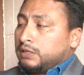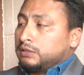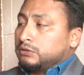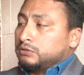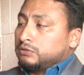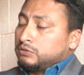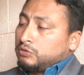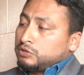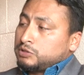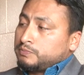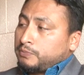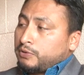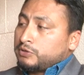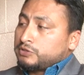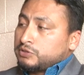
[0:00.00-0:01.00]
and to those
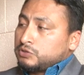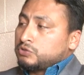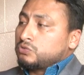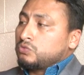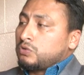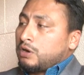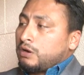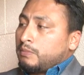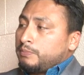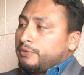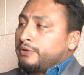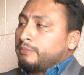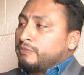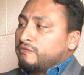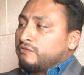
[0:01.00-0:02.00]
persons who are
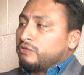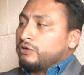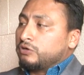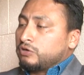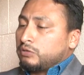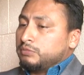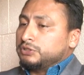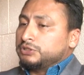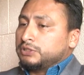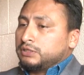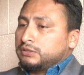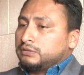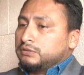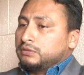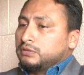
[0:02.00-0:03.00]
appearing before the
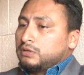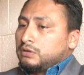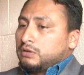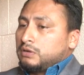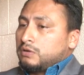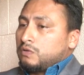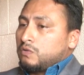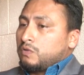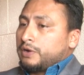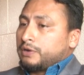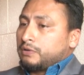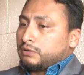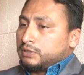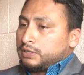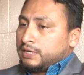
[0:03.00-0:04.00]
commission
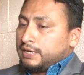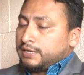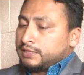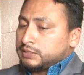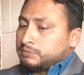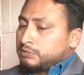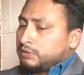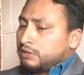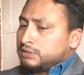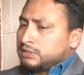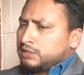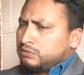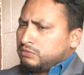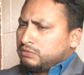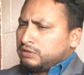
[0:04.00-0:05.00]
recognize, because
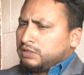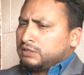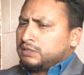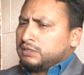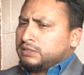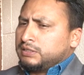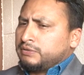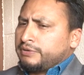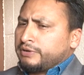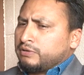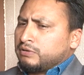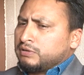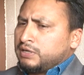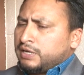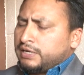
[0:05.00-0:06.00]
I don't think that they
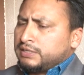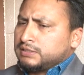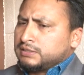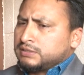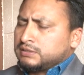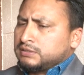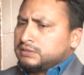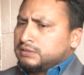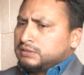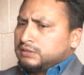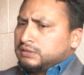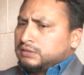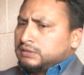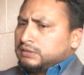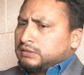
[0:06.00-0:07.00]
recognize
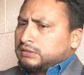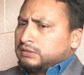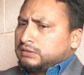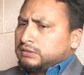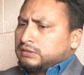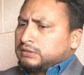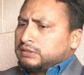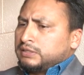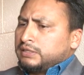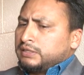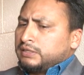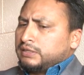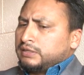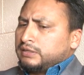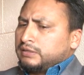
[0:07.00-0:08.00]

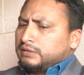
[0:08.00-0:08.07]
the